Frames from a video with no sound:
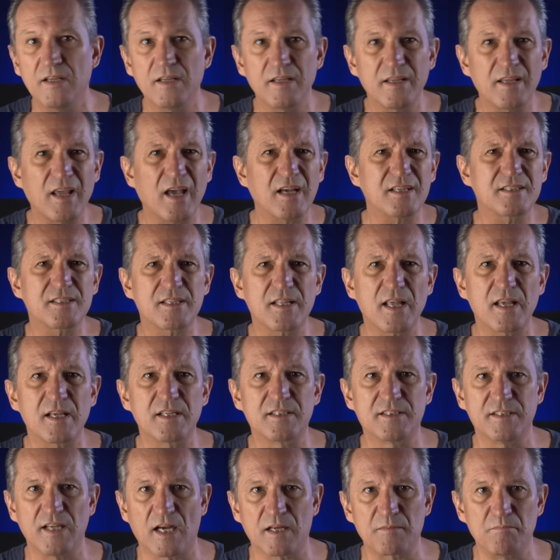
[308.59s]
Here's the
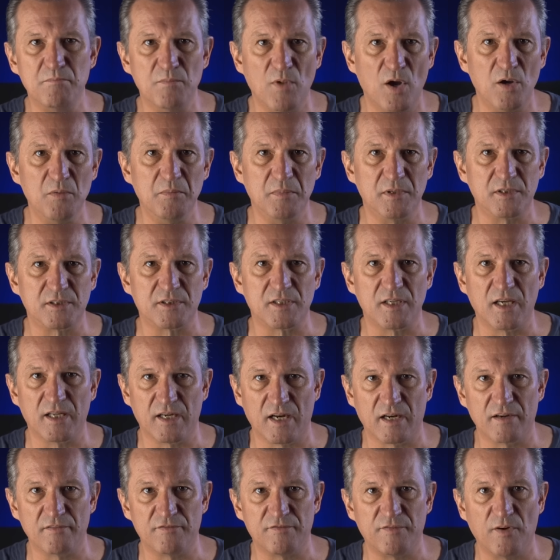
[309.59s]
exact moment it
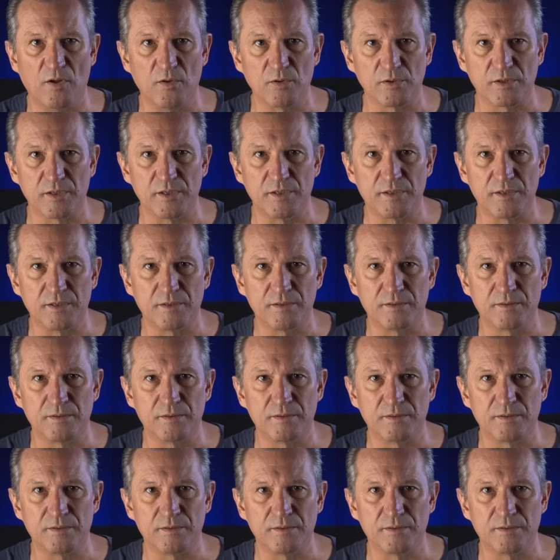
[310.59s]
unfolded.